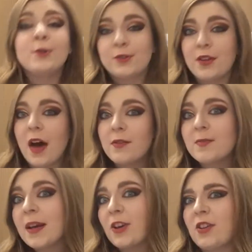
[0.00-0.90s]
So that
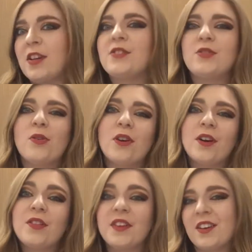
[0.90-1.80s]
was my cookie
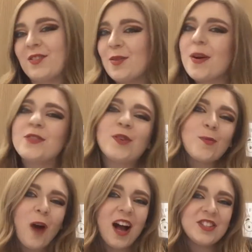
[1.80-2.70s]
tutorial. Thank you so much for
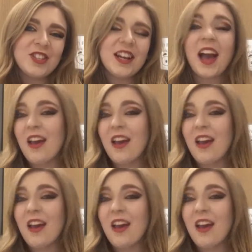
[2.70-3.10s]
watching.